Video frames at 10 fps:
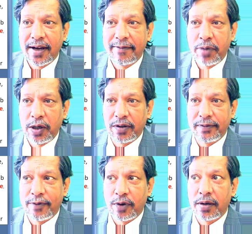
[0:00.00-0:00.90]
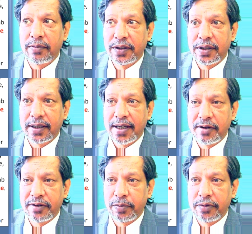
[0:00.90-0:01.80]
Does not have plural form.
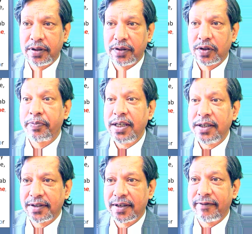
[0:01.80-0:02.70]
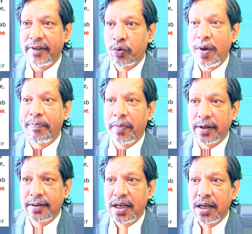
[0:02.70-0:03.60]
It's uncountable. So pieces of
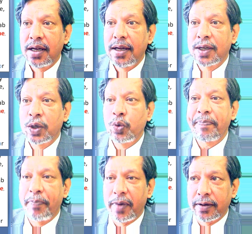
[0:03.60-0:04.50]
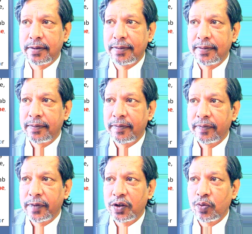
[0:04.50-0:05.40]
equipment. Equipment.
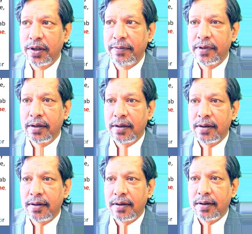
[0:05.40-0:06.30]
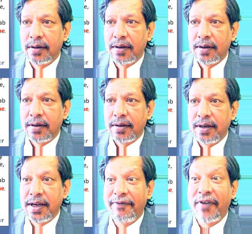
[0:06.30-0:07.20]
This one.
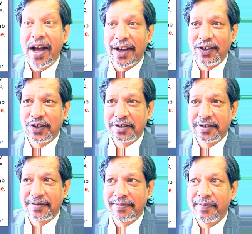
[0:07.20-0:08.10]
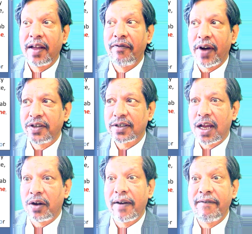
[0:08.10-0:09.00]
Device.
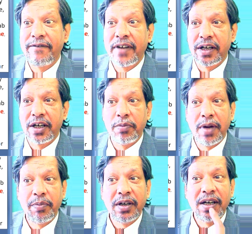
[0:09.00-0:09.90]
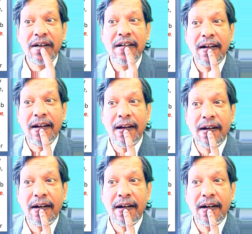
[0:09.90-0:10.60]
Vice louder. V. Remember?